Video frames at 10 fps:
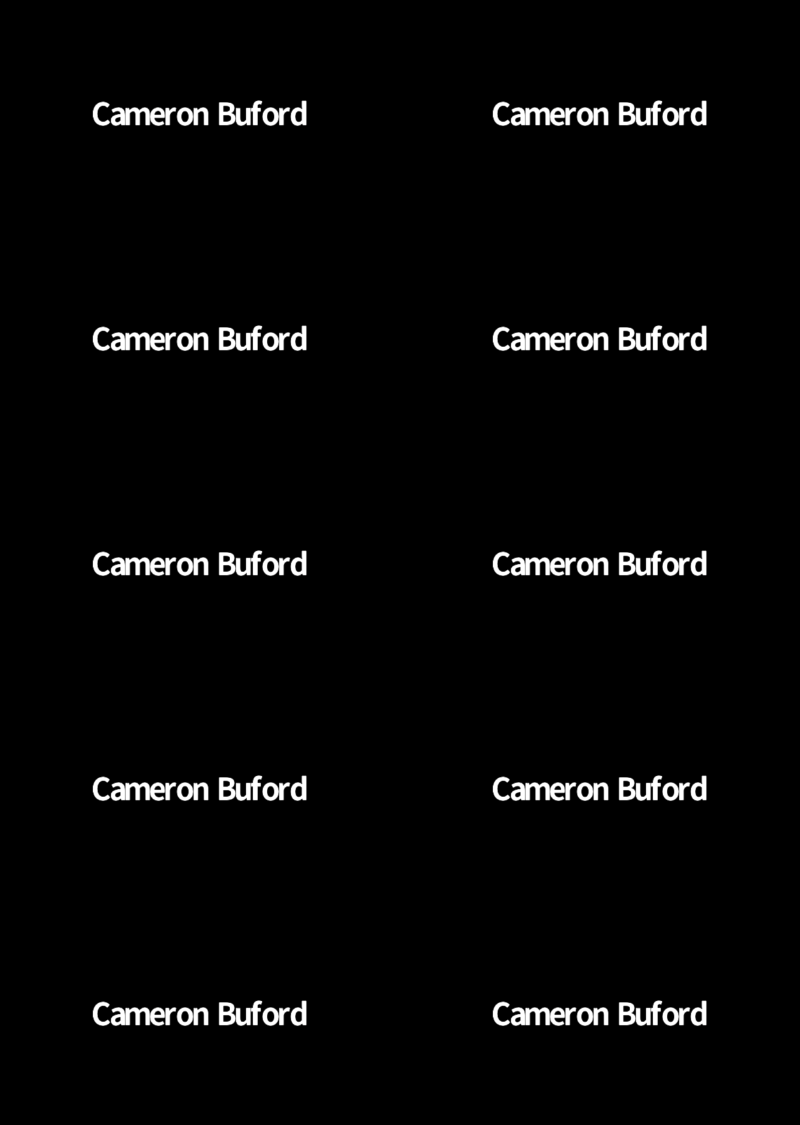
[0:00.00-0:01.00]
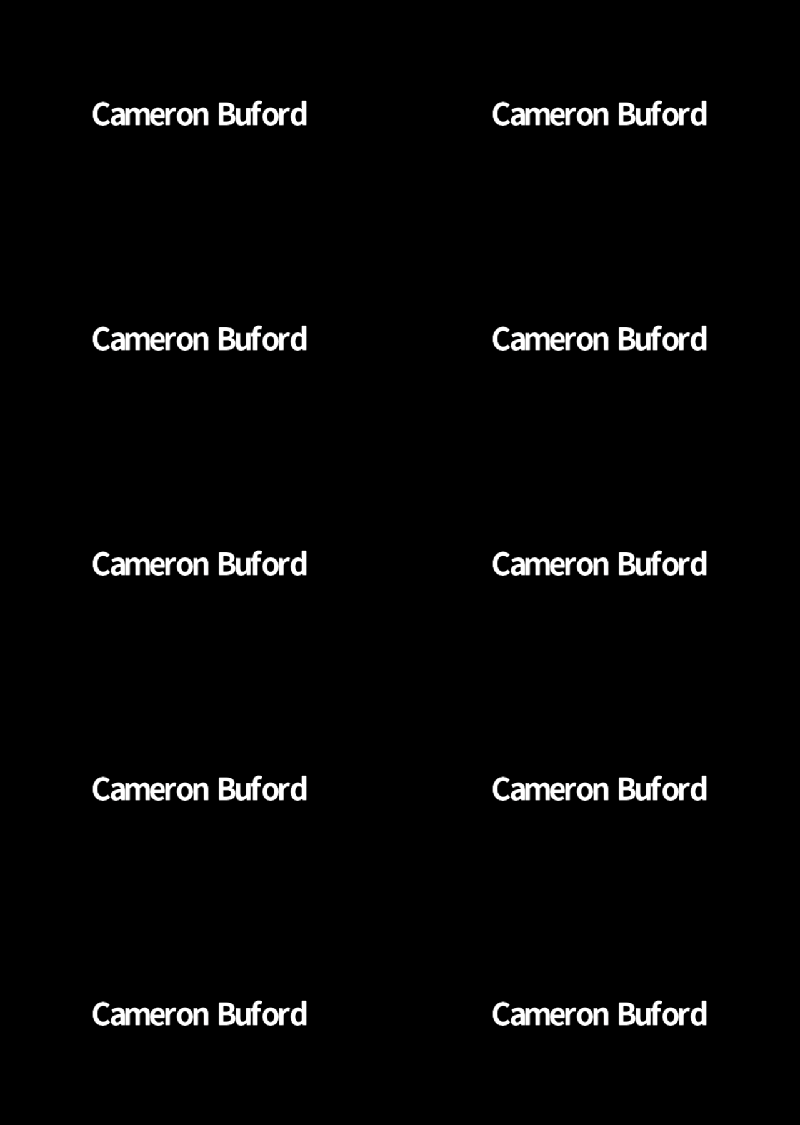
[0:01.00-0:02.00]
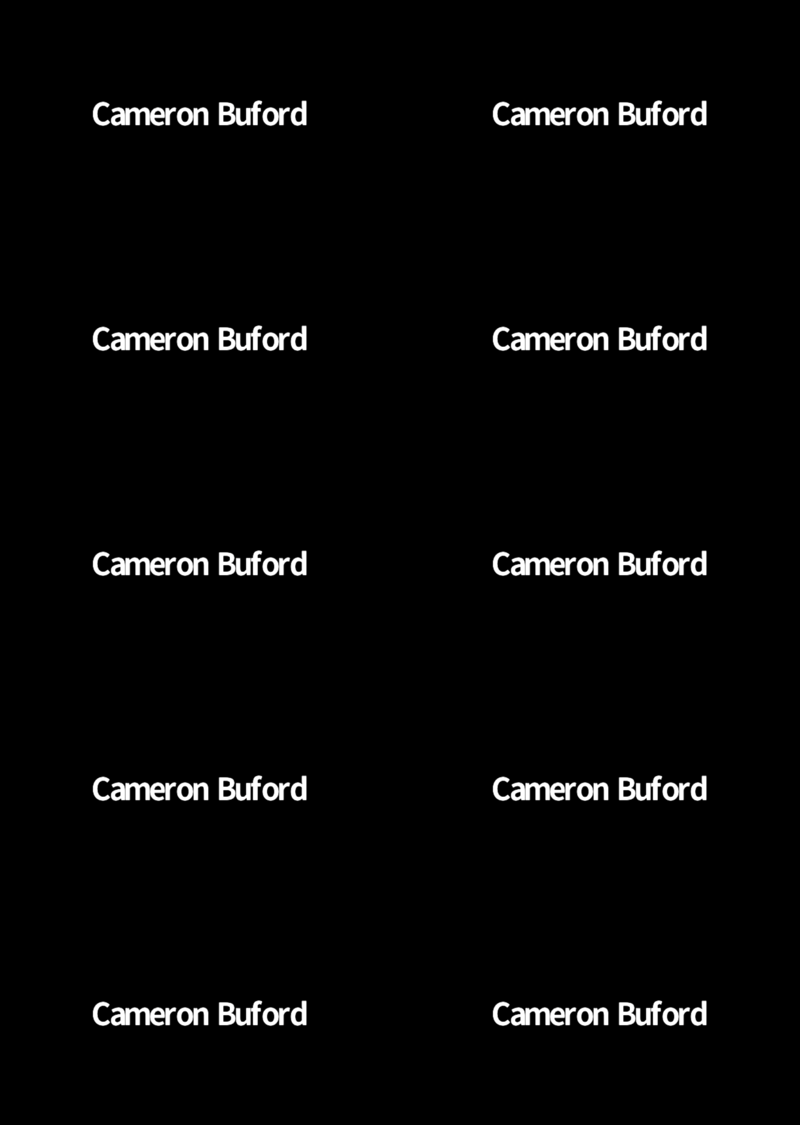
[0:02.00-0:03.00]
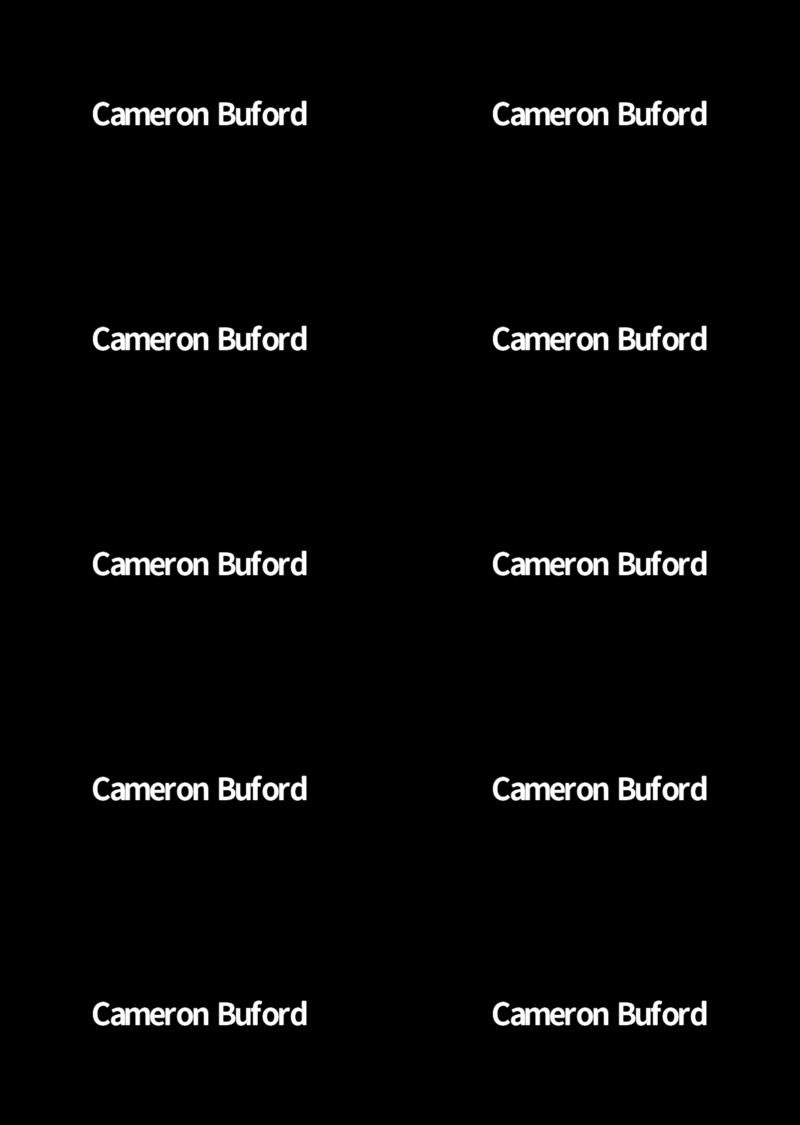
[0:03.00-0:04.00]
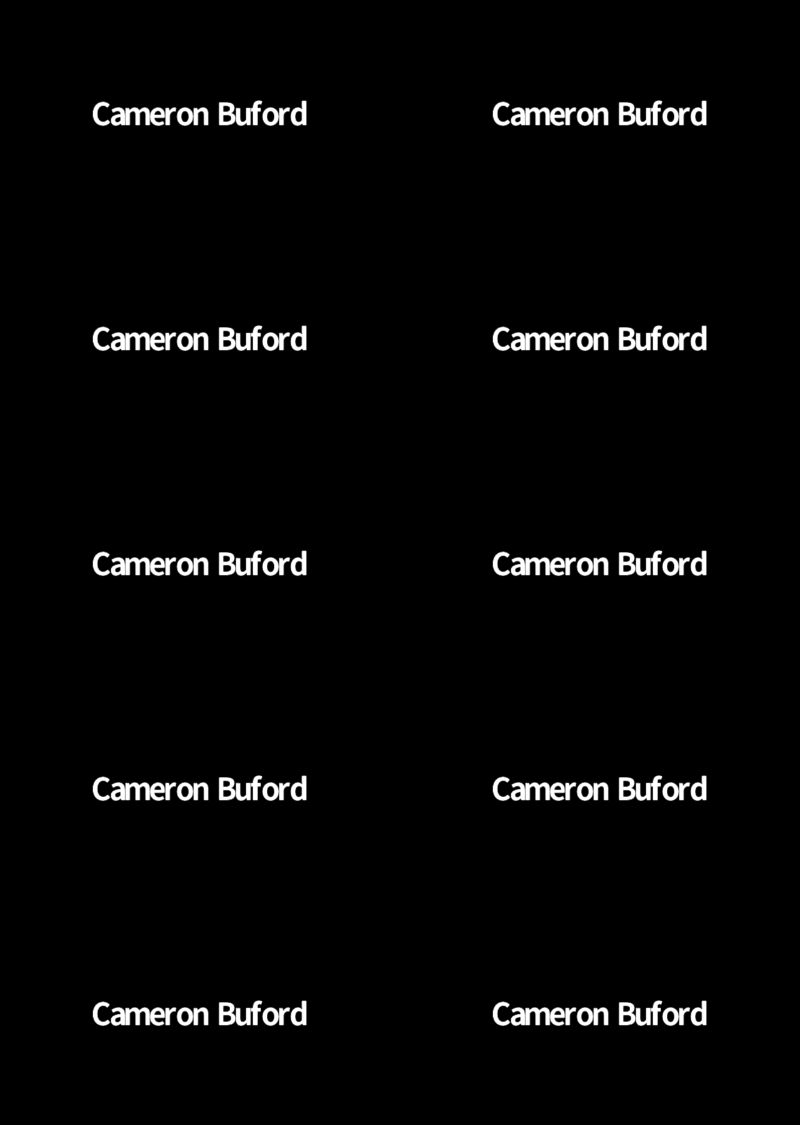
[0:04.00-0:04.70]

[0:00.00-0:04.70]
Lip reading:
Nobody's mouth can be seen.